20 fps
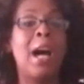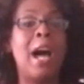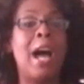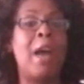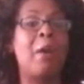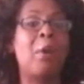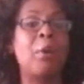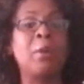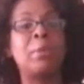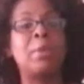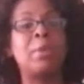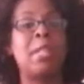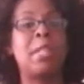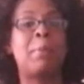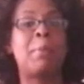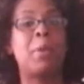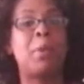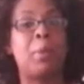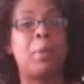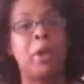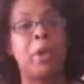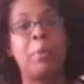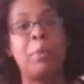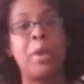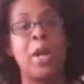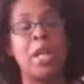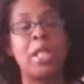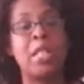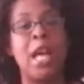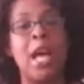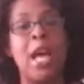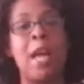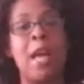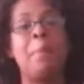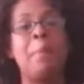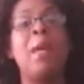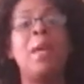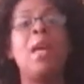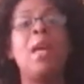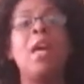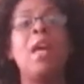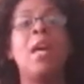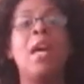I only was able to work part-time.